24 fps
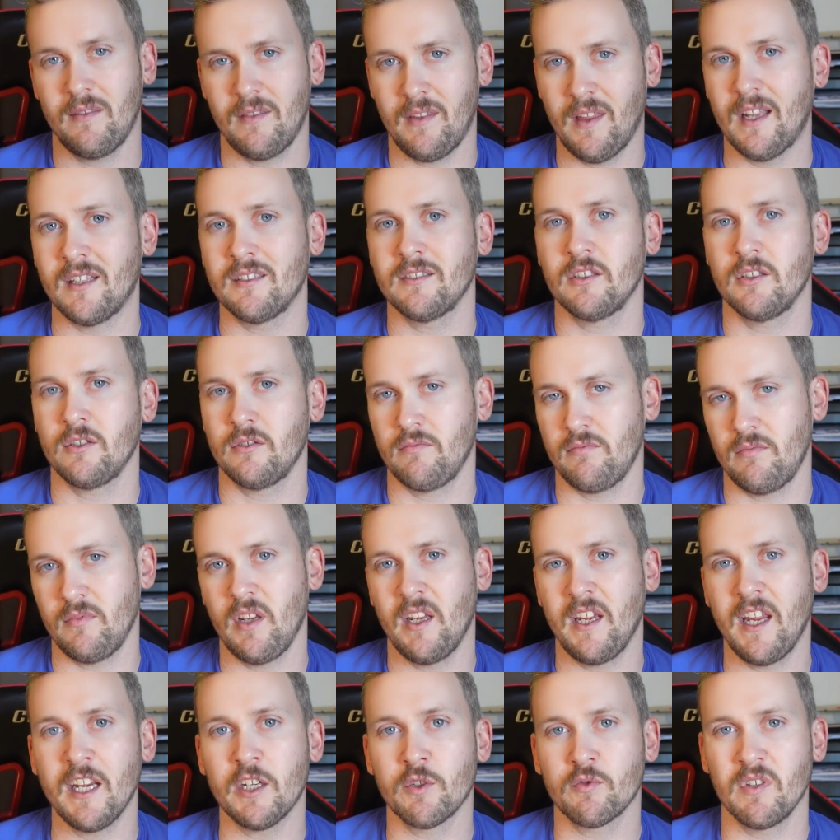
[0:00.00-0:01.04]
that's
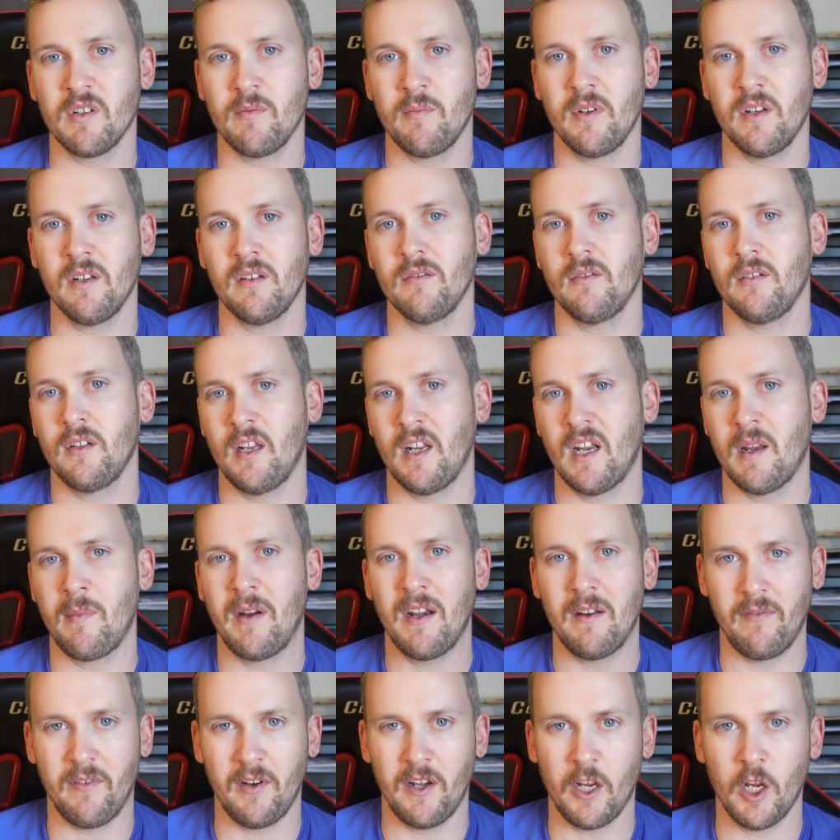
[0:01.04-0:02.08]
heat treatment, and I
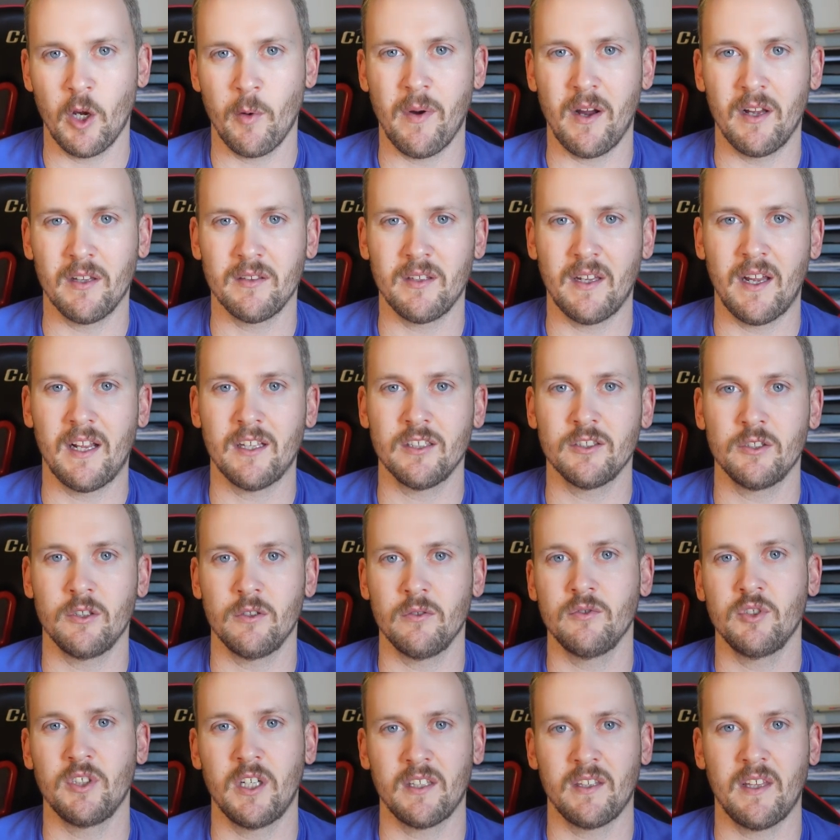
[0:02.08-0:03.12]
made a video about that,
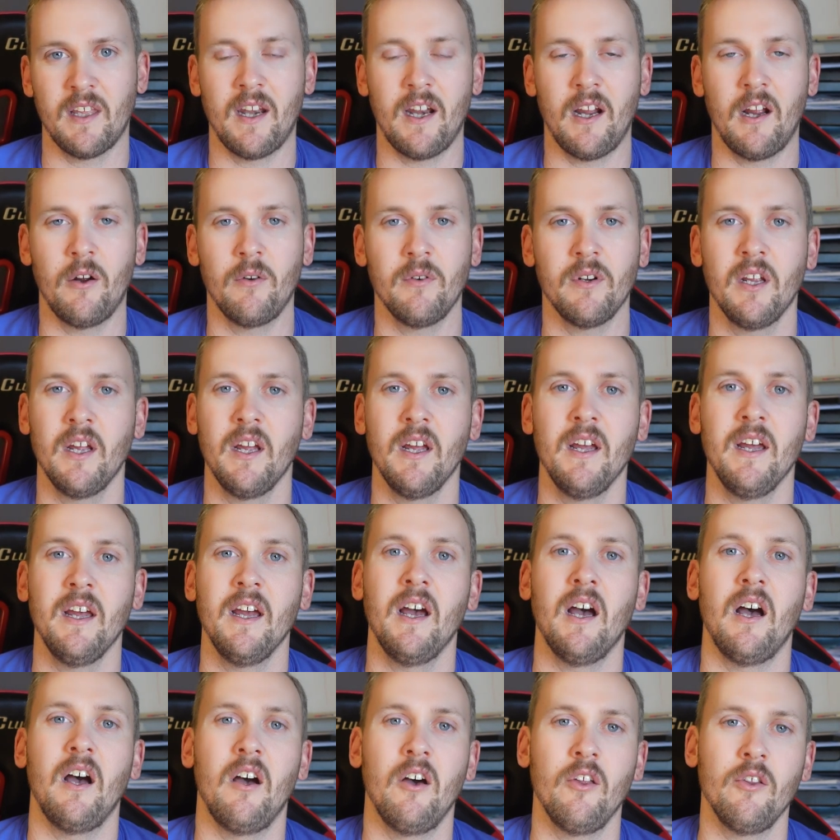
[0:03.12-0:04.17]
so check that out.
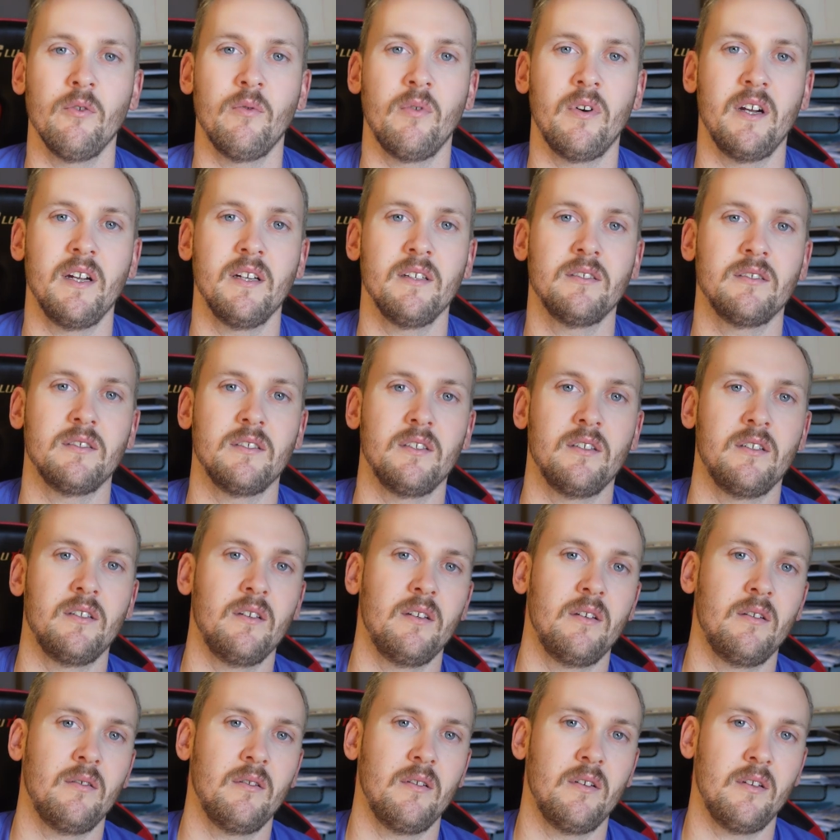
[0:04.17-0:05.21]
Otherwise,
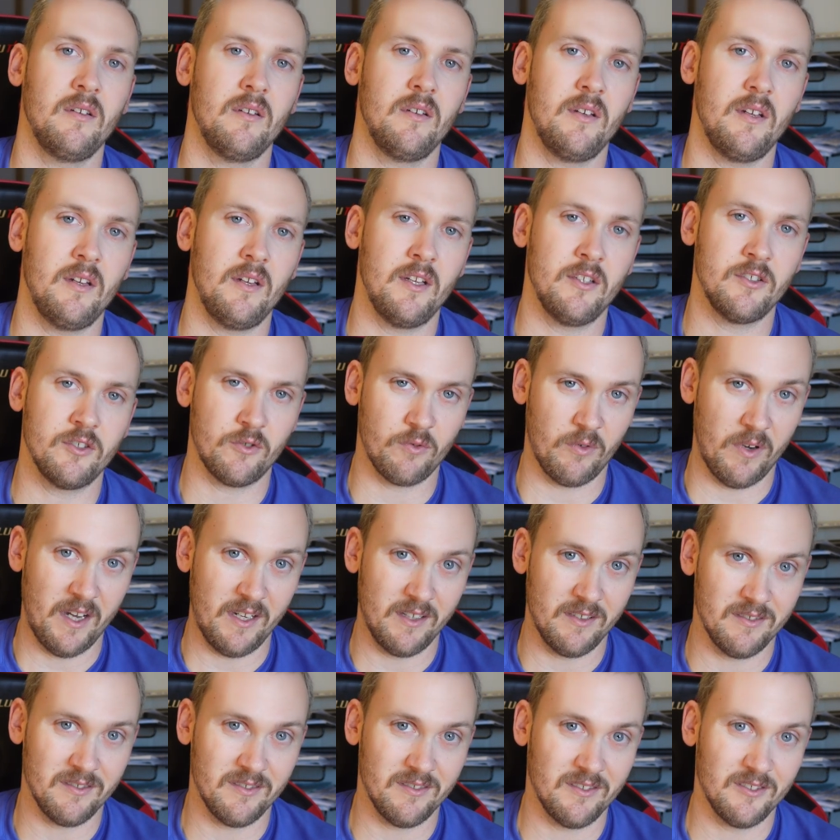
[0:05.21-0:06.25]
it's
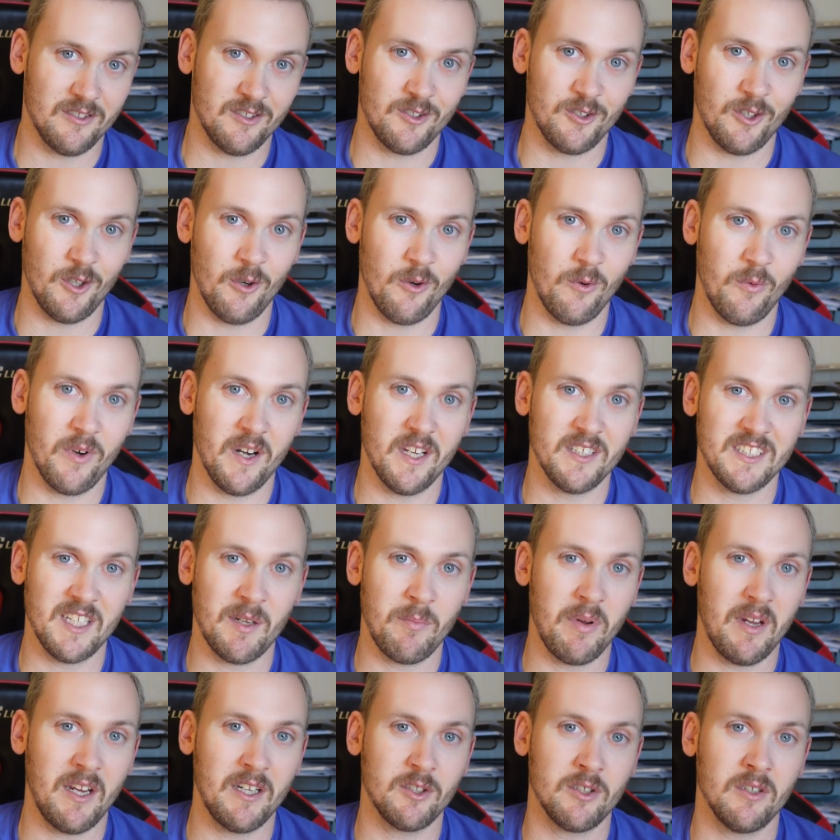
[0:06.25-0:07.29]
great. So when I
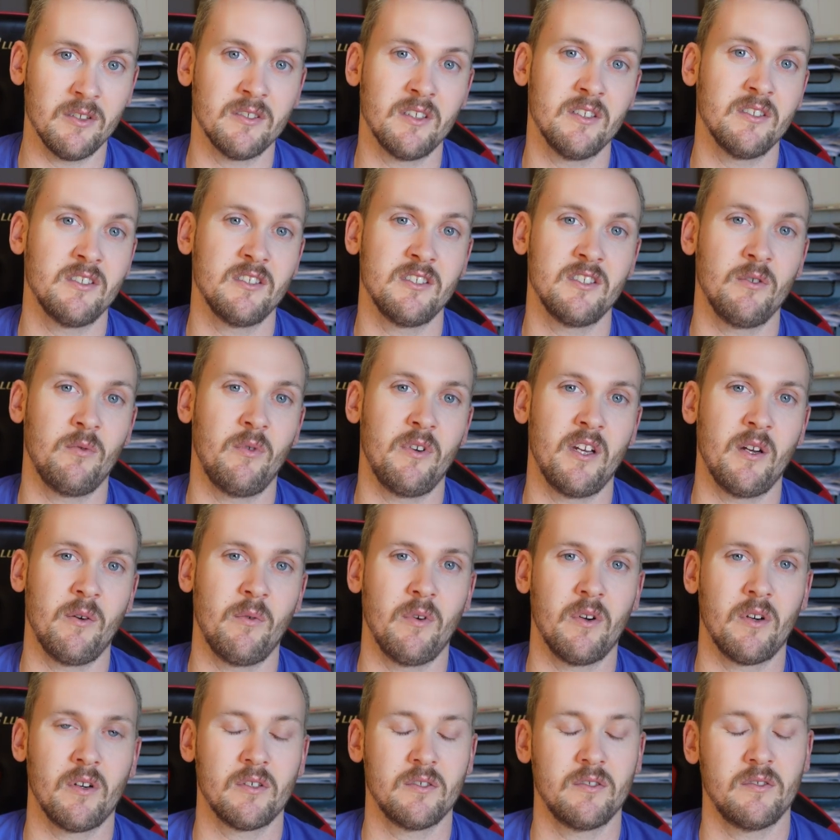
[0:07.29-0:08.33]
say patience, this is the way it
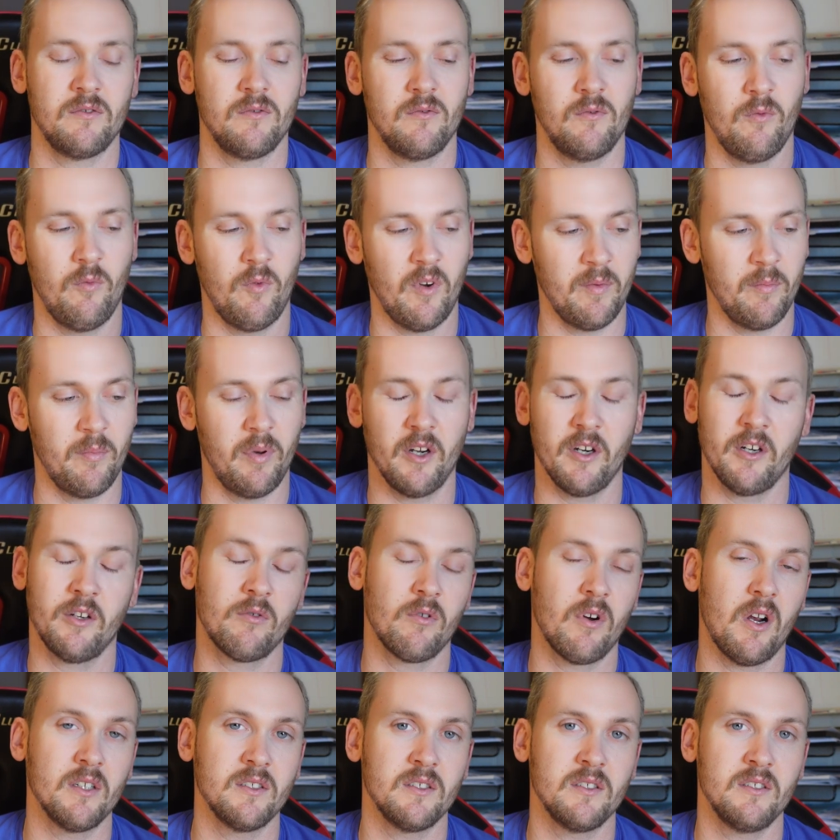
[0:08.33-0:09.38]
works. One bug
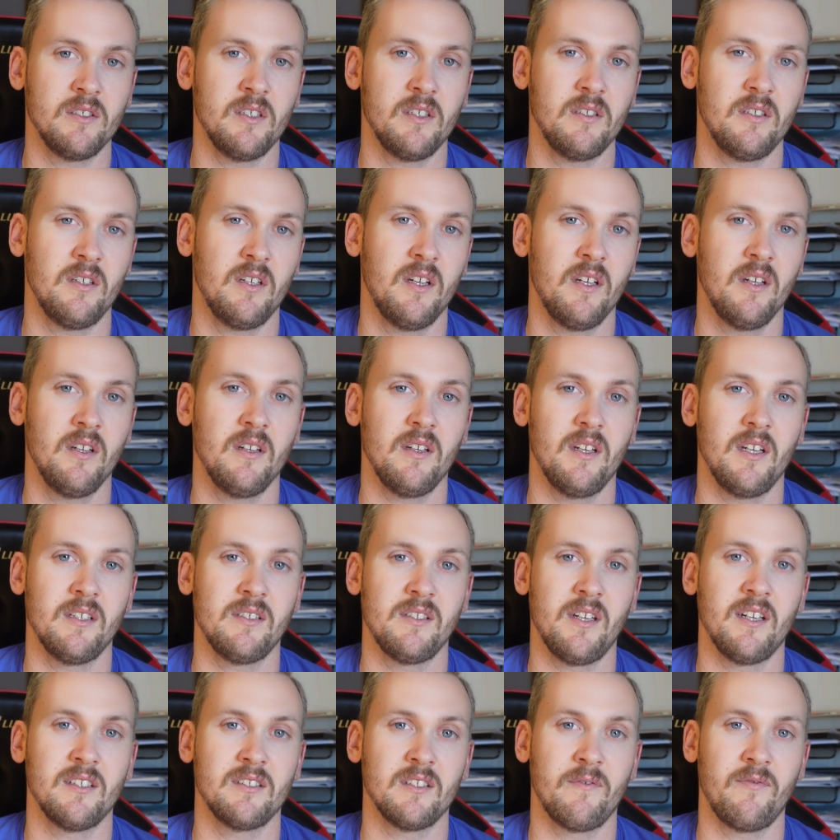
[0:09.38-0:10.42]
crosses it, it
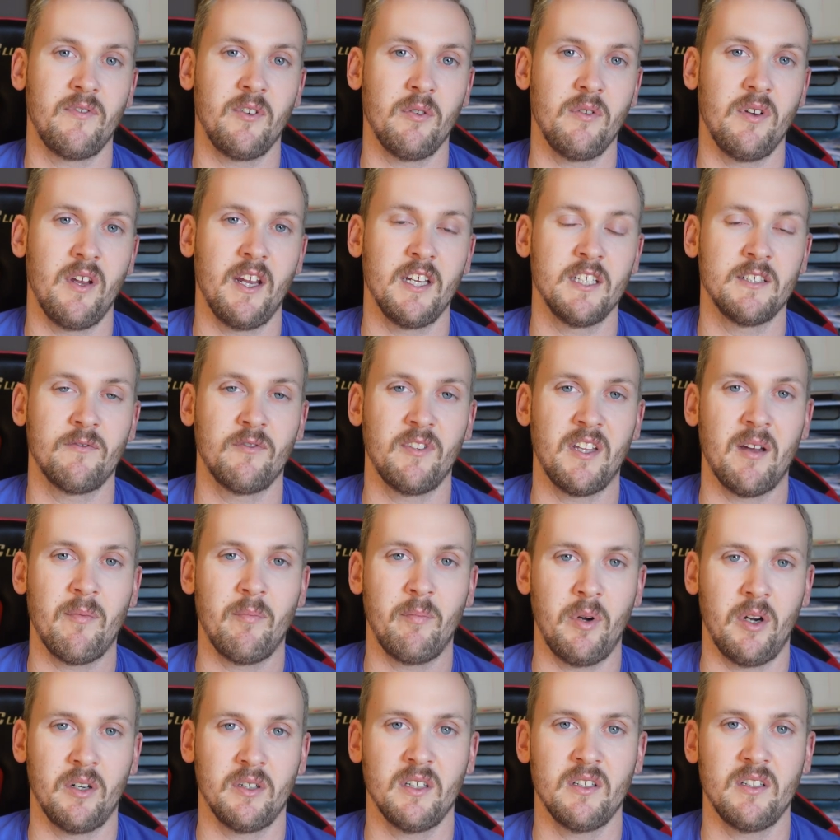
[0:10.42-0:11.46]
takes a few days for that
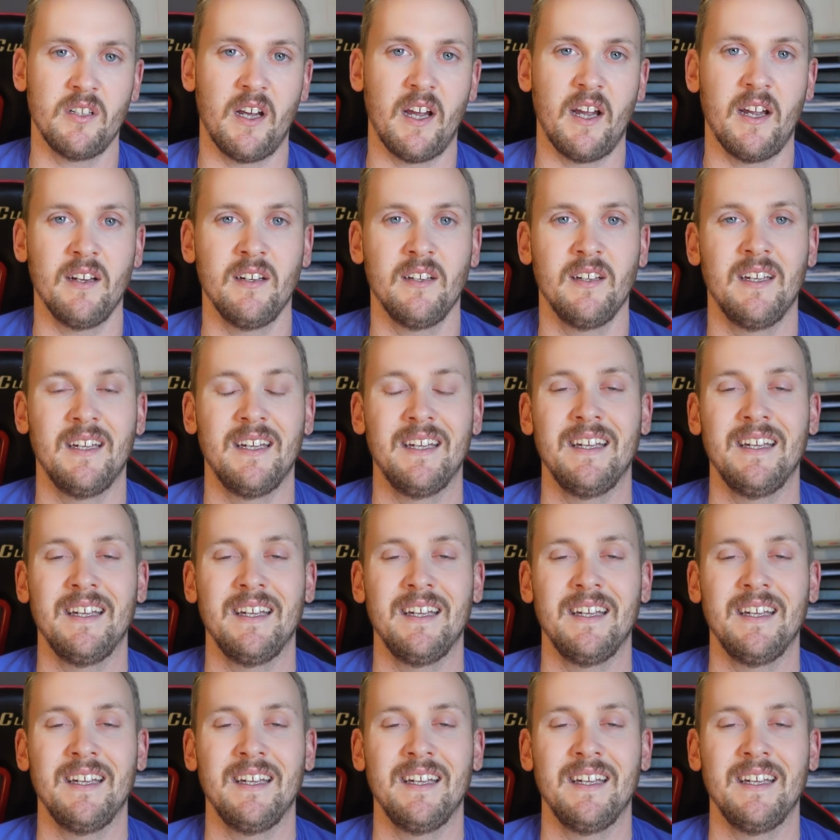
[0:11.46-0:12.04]
bug to die.